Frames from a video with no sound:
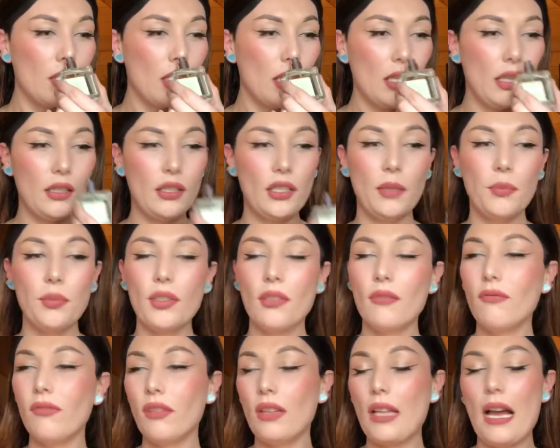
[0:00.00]

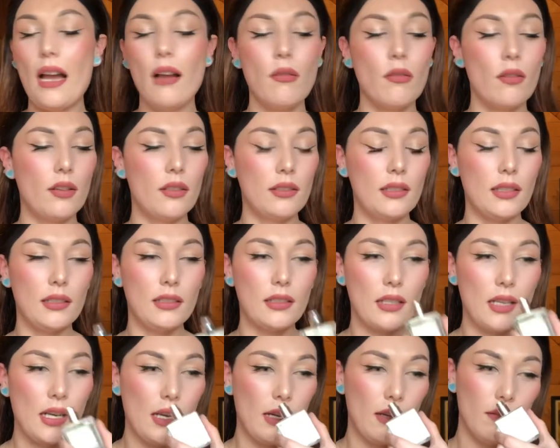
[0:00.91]
Egyptian flowers. It's
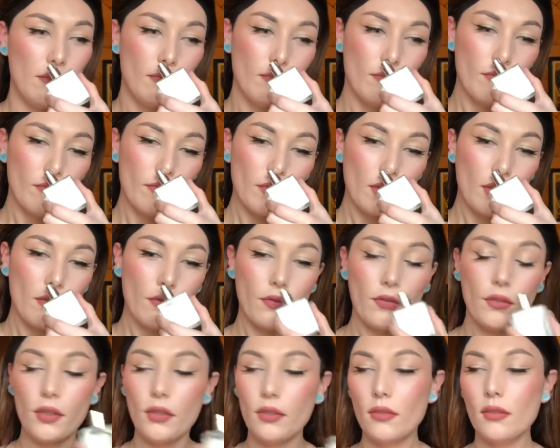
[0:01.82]
got
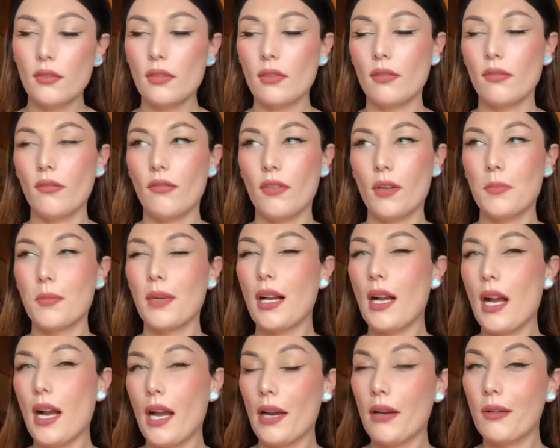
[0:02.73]
fruits from
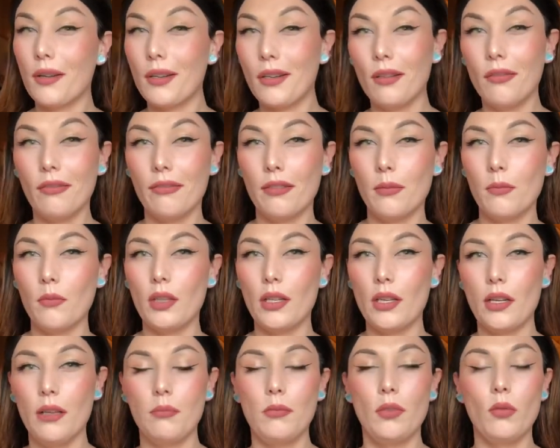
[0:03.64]
Cairo, from what
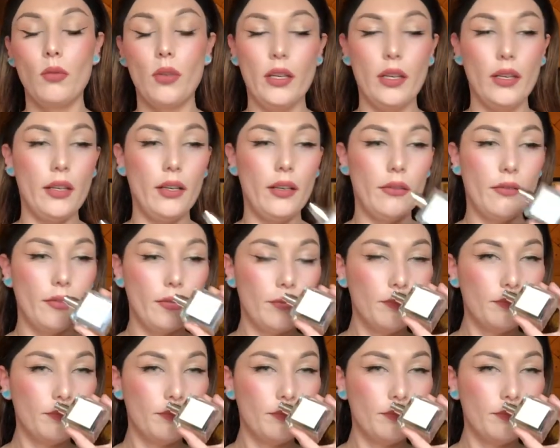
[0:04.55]
I'm aware of.